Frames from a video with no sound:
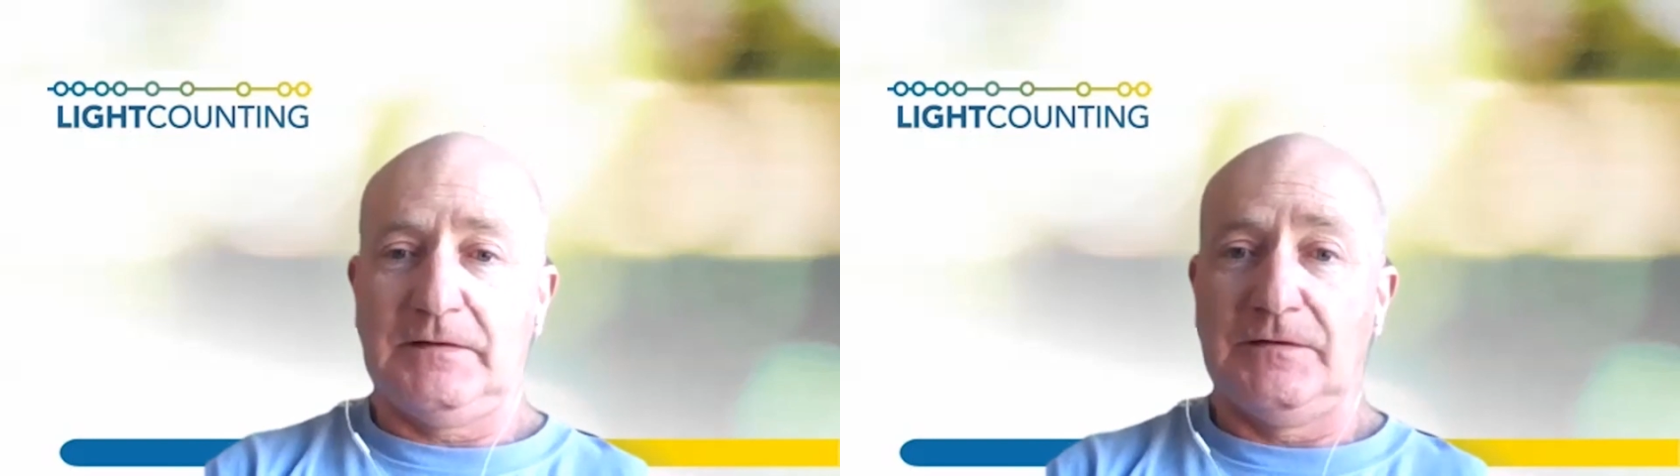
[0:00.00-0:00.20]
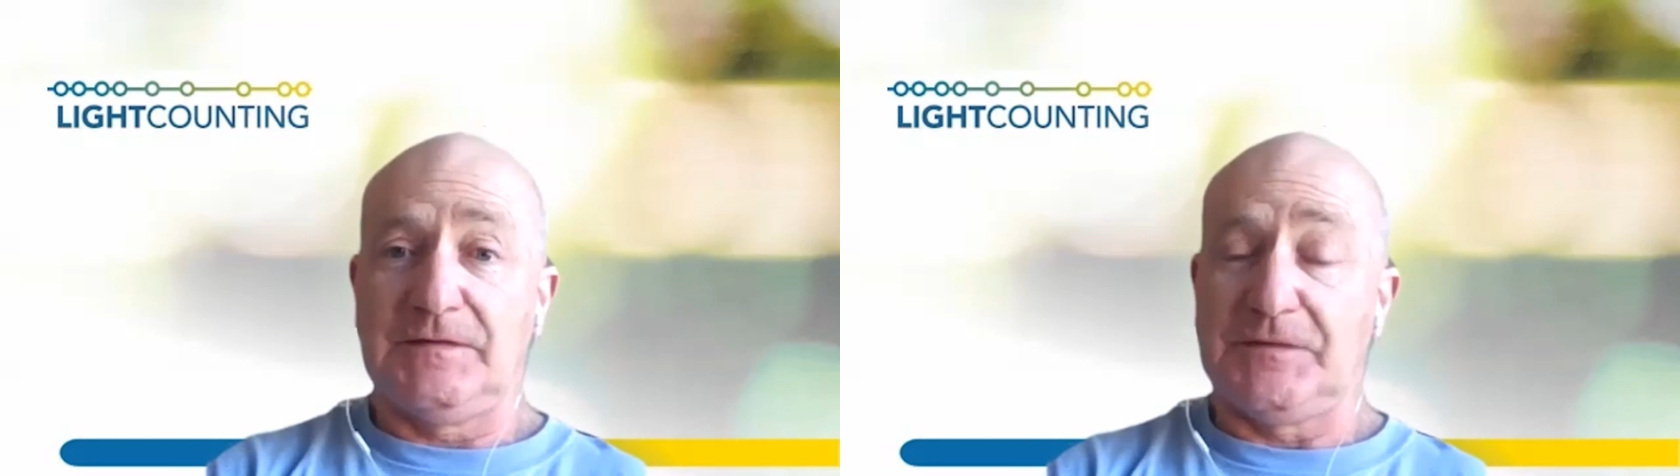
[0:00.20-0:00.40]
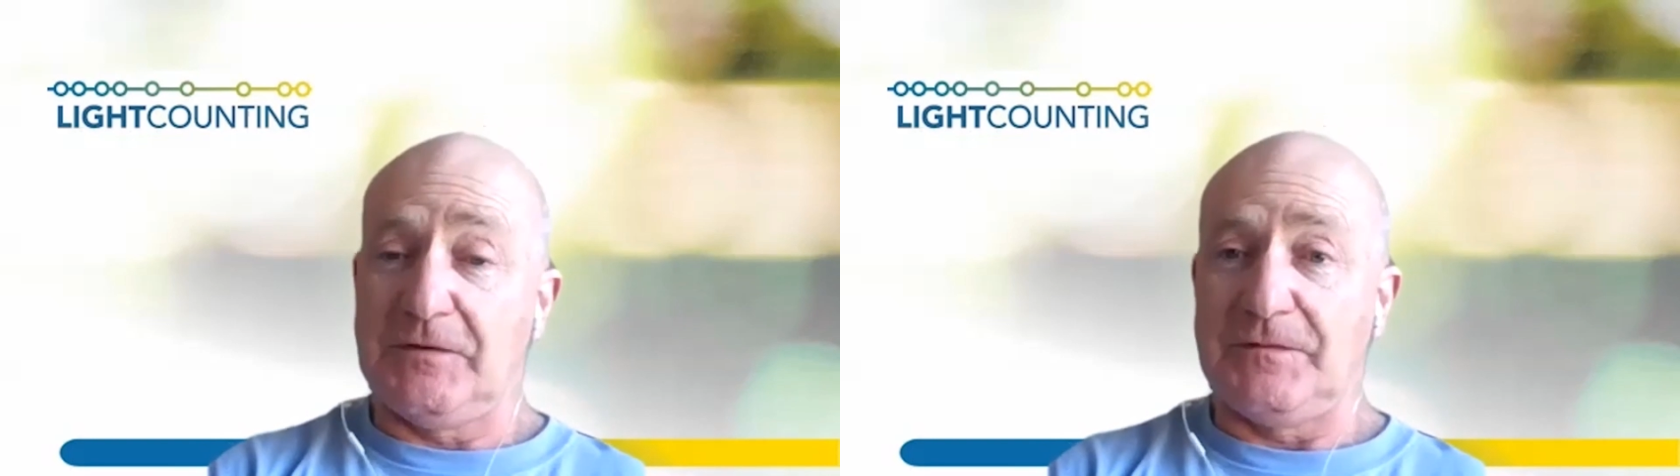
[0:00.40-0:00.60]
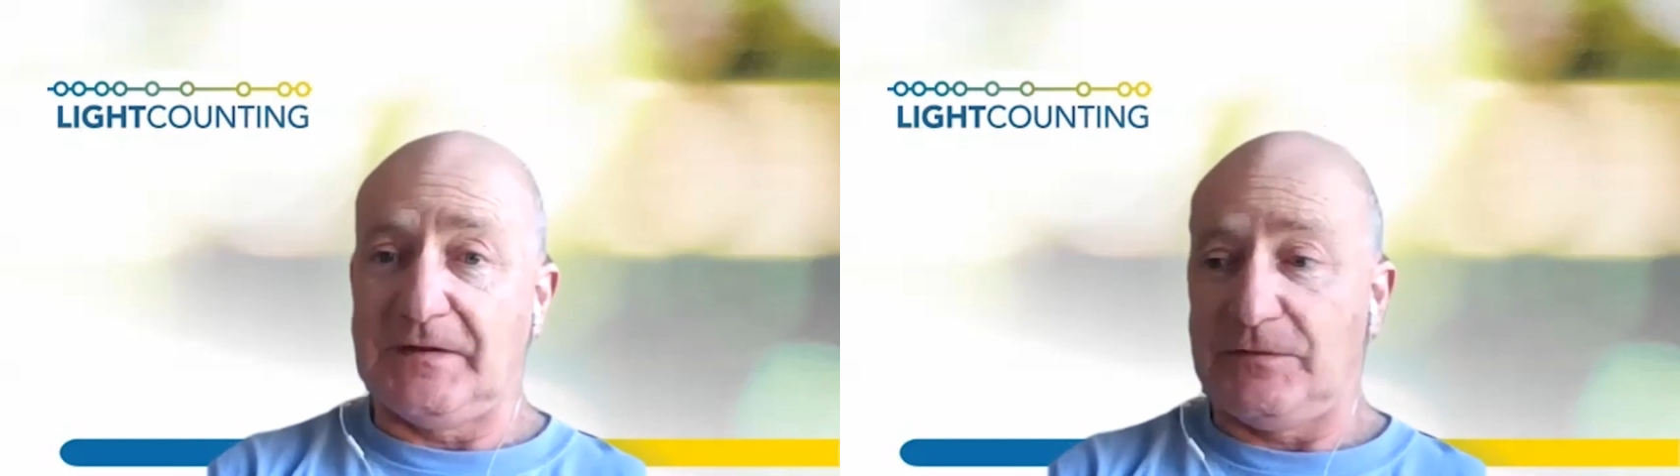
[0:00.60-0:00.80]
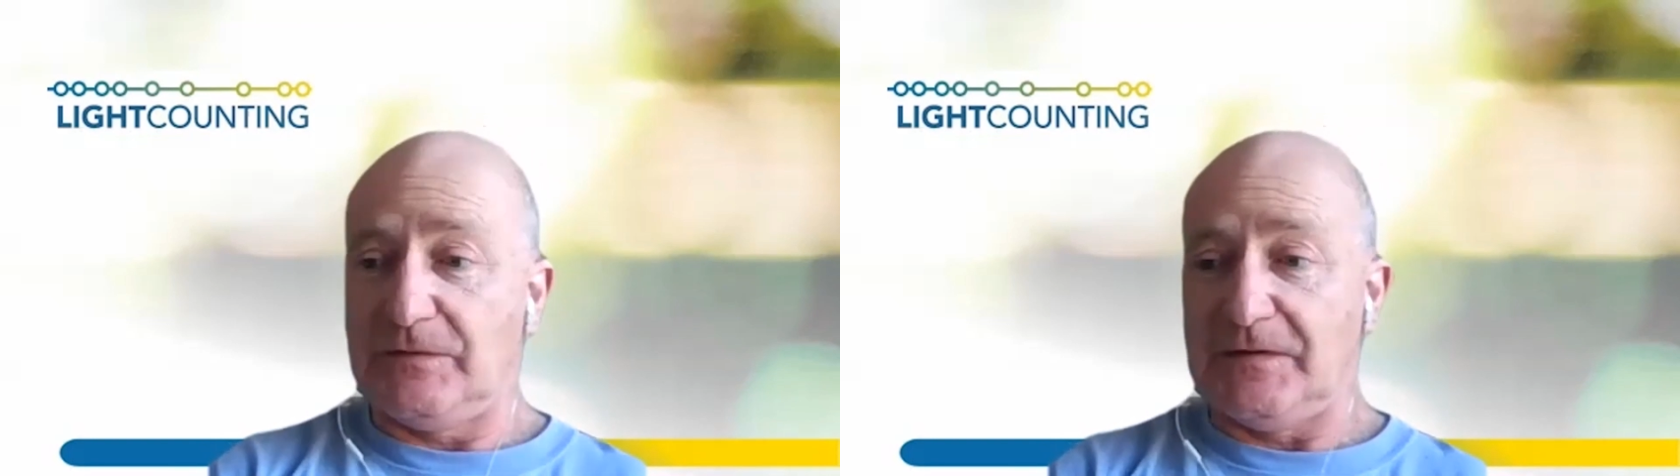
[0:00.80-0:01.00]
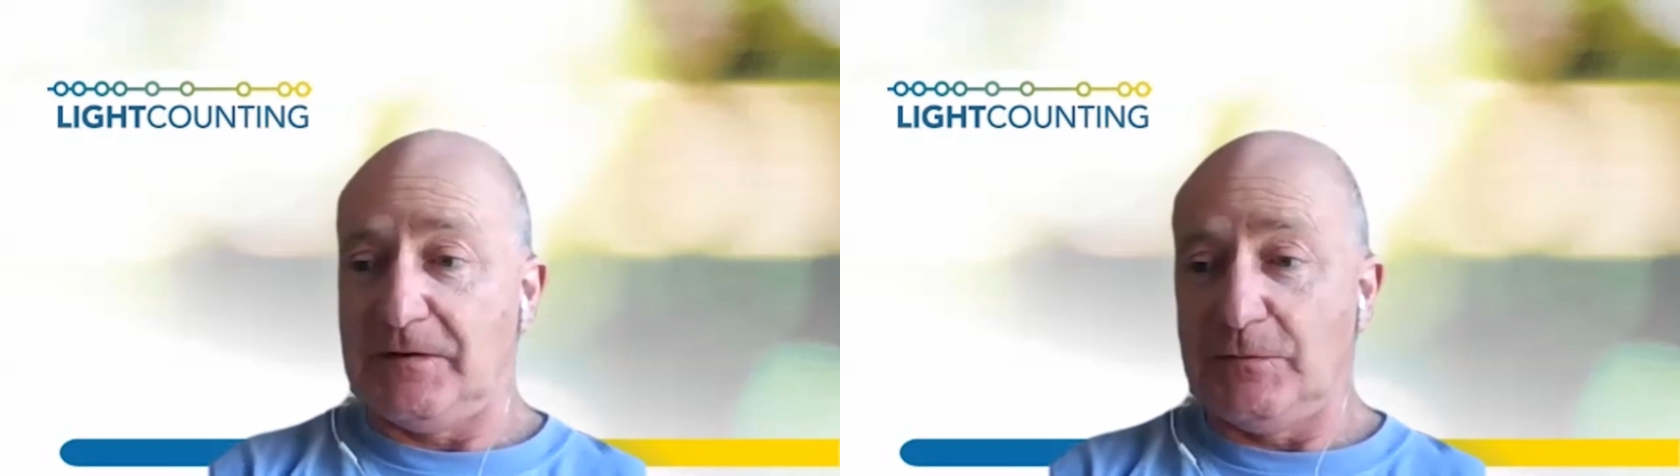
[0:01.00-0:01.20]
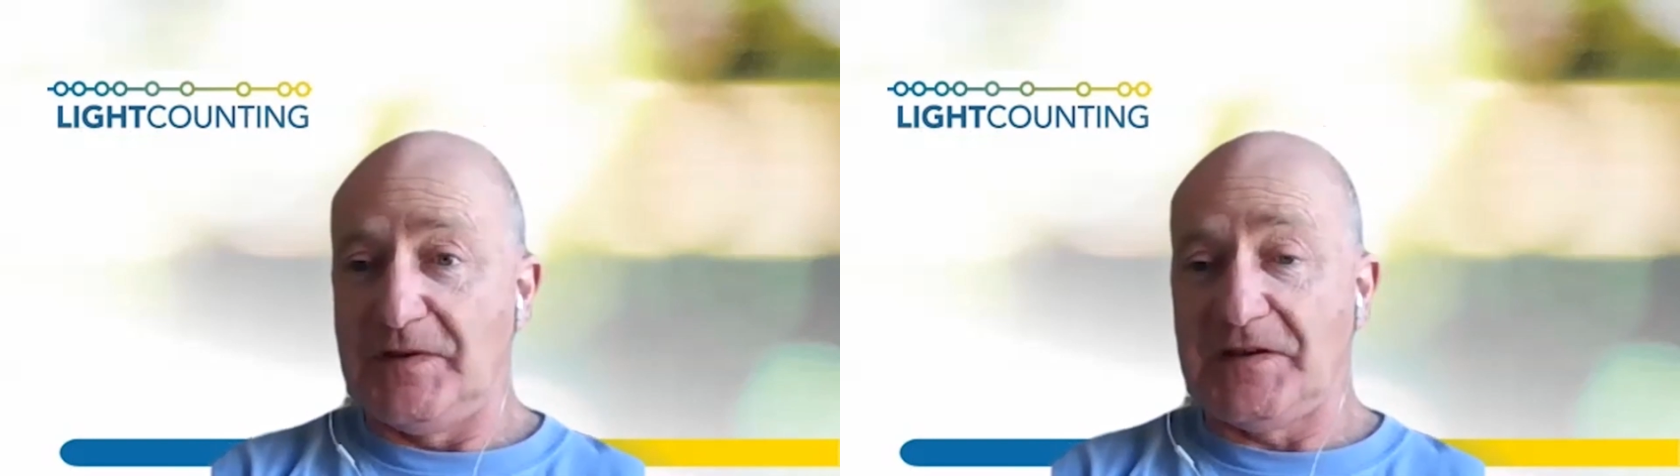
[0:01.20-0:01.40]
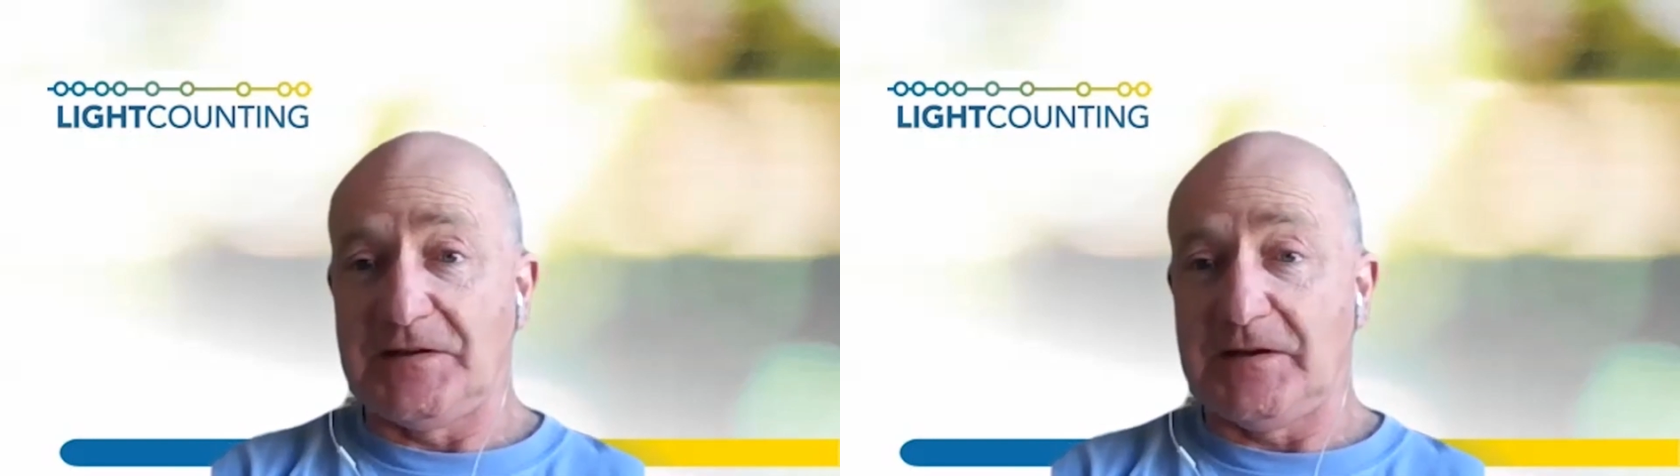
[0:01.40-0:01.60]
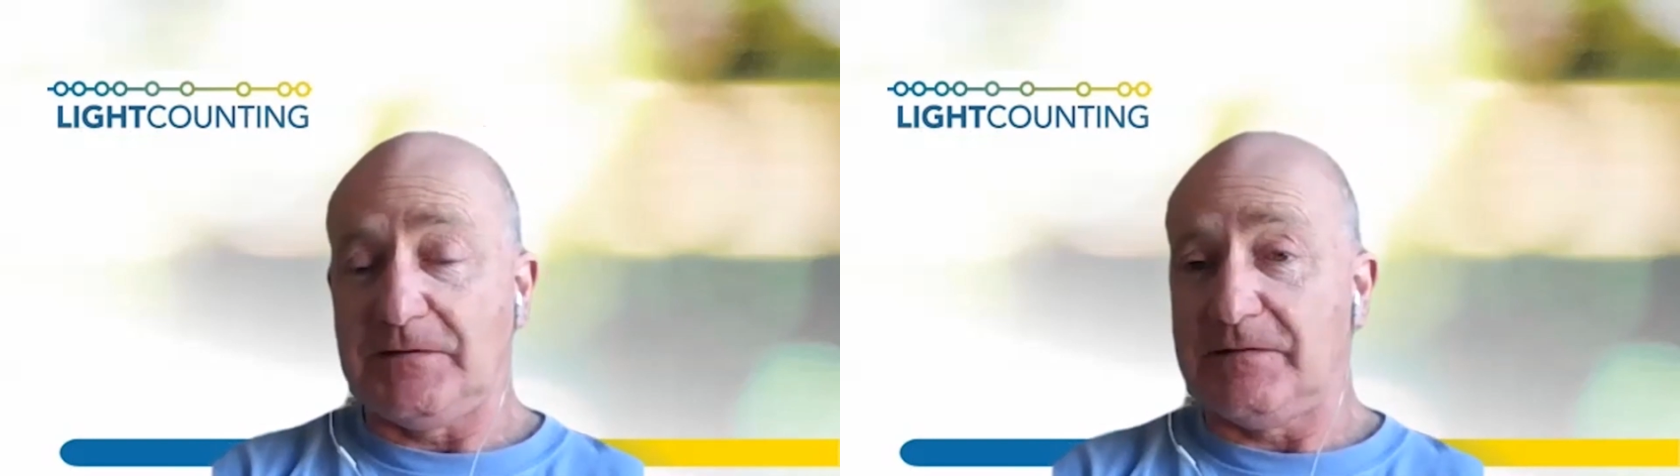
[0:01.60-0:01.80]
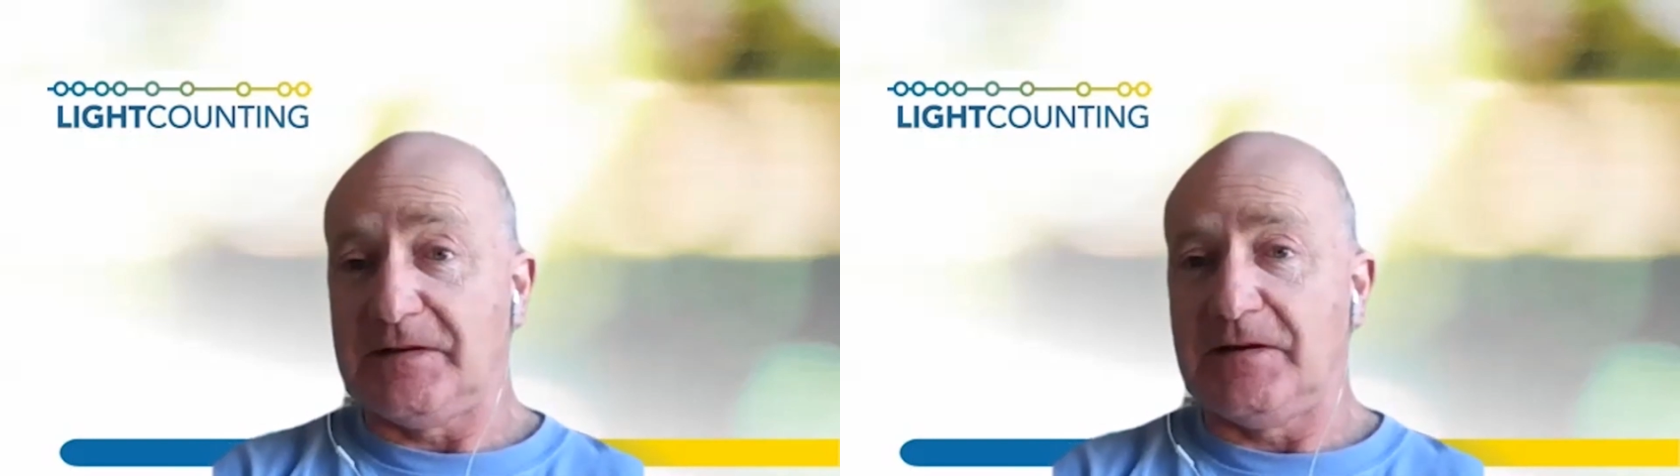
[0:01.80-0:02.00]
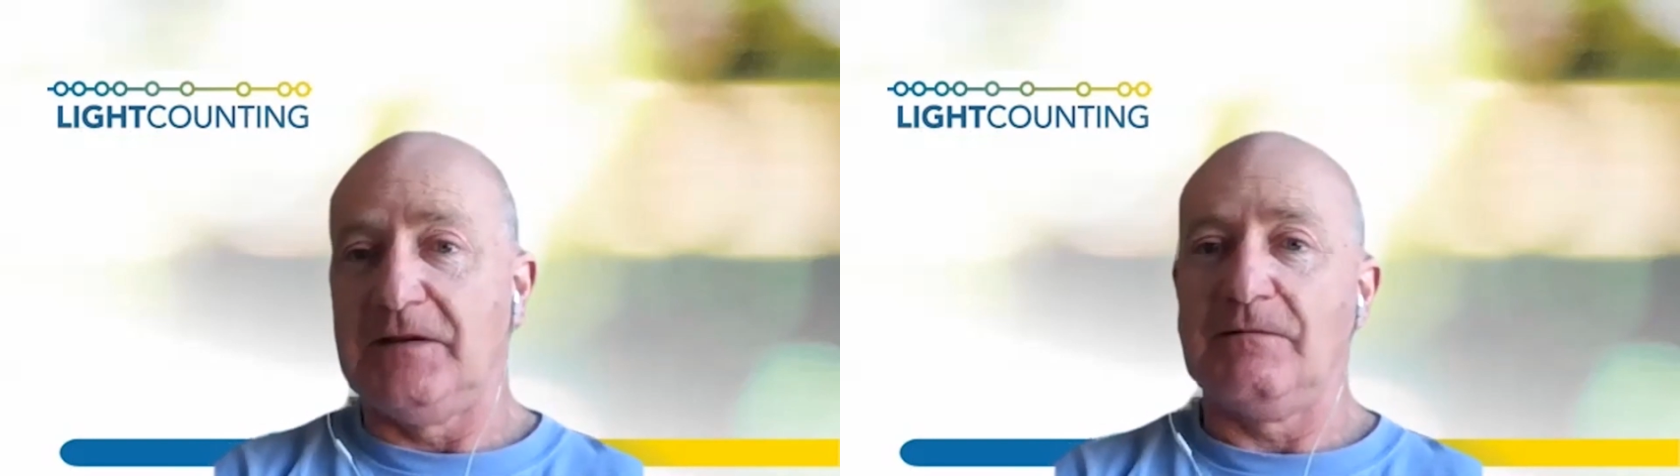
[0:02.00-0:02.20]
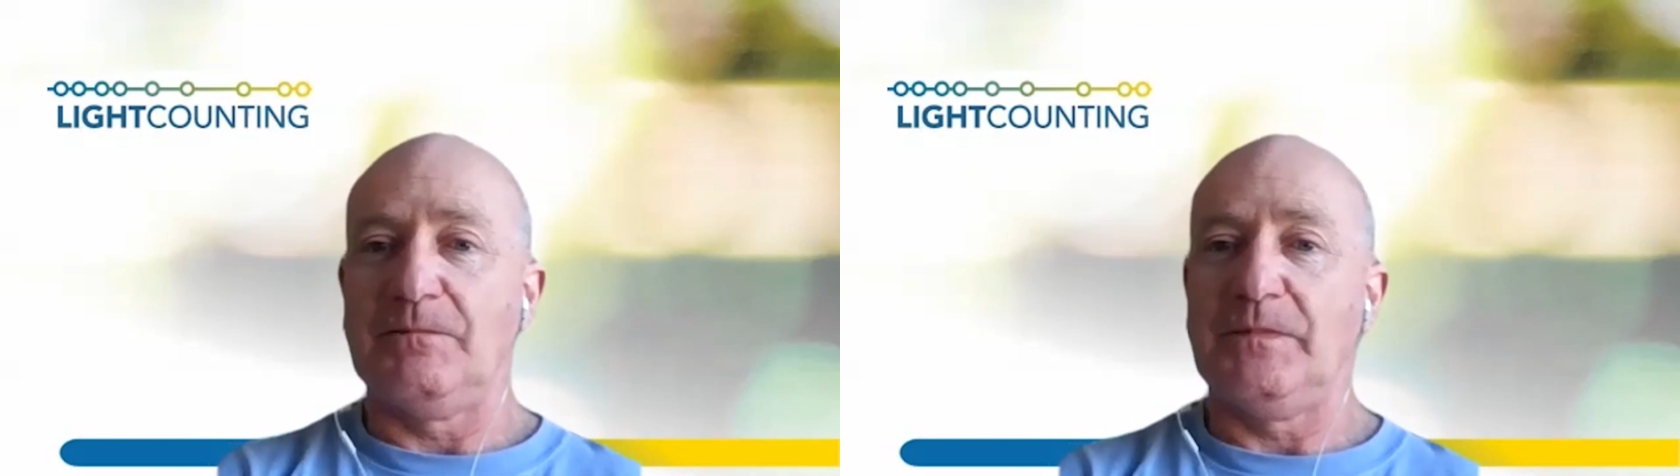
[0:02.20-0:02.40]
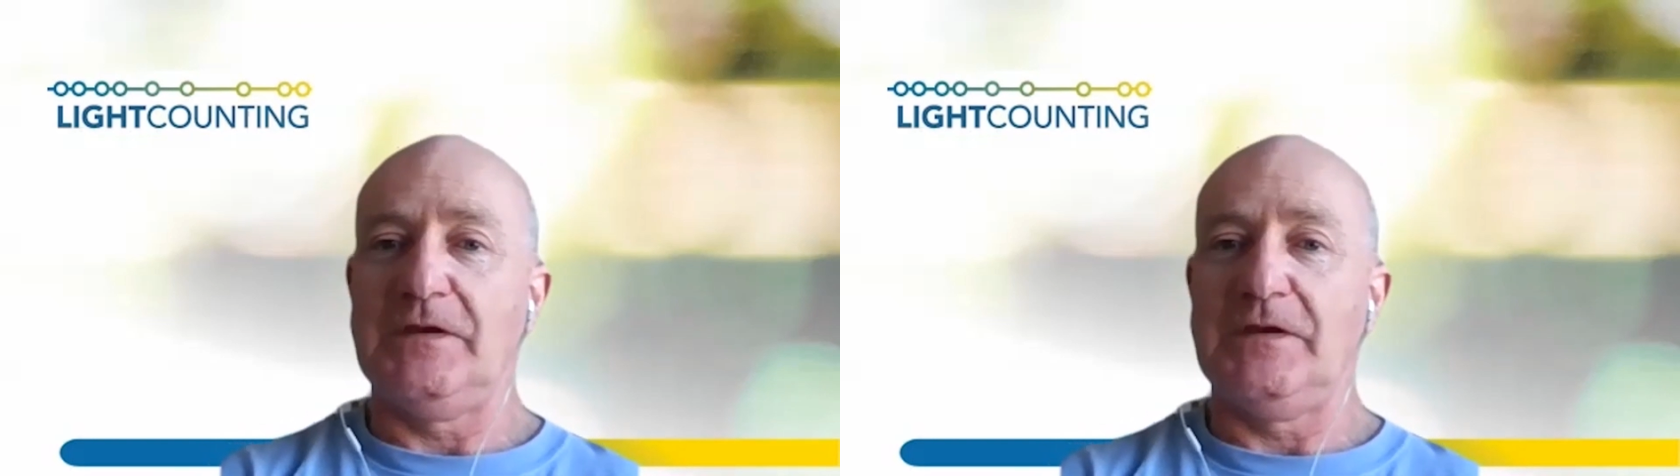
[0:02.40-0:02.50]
stuff that we cannot say in